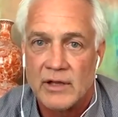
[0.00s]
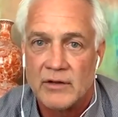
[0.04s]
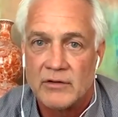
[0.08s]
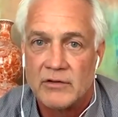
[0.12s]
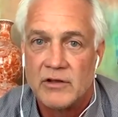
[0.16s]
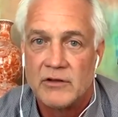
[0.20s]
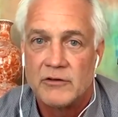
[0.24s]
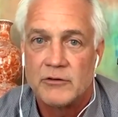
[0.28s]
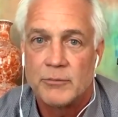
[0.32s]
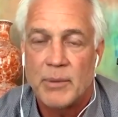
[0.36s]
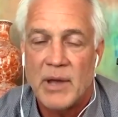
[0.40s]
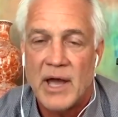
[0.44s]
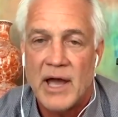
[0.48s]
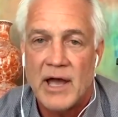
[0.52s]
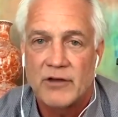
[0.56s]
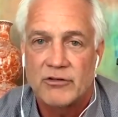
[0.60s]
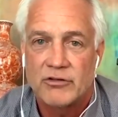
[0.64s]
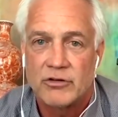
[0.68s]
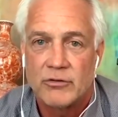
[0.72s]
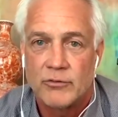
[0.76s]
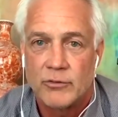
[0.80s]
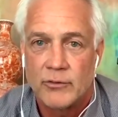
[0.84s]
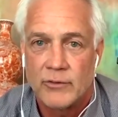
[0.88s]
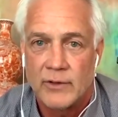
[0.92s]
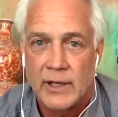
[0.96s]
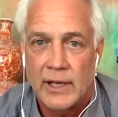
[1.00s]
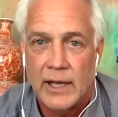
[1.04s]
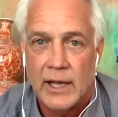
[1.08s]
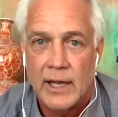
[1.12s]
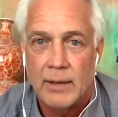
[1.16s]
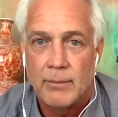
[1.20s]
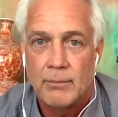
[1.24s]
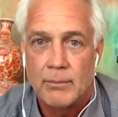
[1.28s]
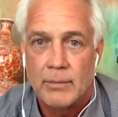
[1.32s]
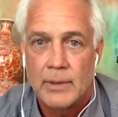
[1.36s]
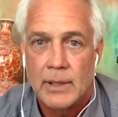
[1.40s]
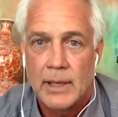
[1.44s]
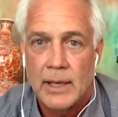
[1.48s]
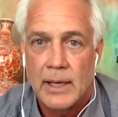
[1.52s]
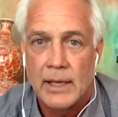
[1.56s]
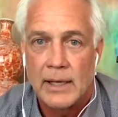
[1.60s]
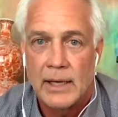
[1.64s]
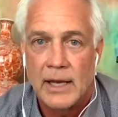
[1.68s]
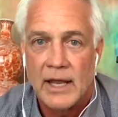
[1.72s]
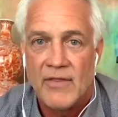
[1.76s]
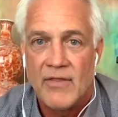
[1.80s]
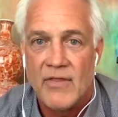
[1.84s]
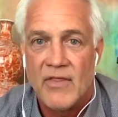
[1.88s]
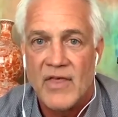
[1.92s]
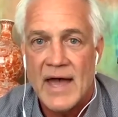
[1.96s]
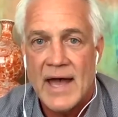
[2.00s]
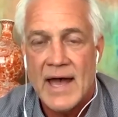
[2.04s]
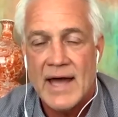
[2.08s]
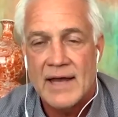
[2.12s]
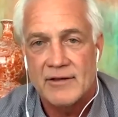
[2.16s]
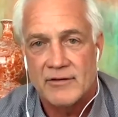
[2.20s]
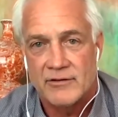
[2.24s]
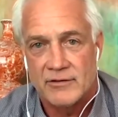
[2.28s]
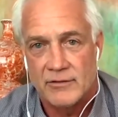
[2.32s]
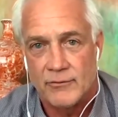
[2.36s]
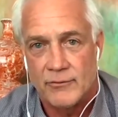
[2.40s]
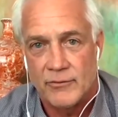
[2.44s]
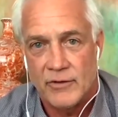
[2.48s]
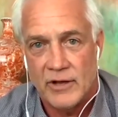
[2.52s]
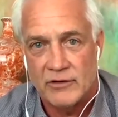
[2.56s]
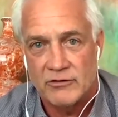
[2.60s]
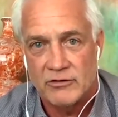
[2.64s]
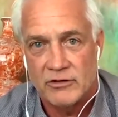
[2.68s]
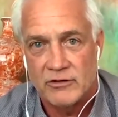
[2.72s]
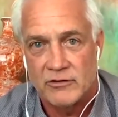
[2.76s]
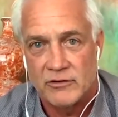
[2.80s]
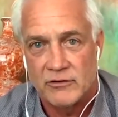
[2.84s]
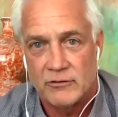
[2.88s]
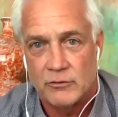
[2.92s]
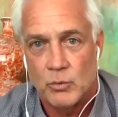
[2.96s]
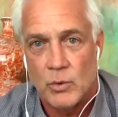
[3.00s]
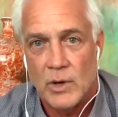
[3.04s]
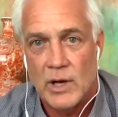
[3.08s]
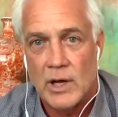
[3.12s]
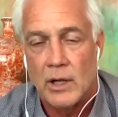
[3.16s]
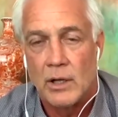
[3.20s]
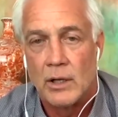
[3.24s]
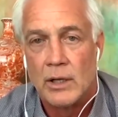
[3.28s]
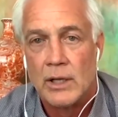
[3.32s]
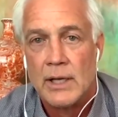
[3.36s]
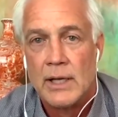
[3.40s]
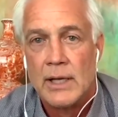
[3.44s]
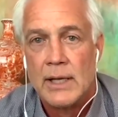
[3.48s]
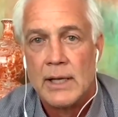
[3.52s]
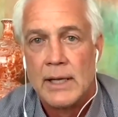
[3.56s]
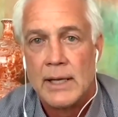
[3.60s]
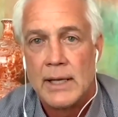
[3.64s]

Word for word: is his passion for the game and, and that is infectious as well.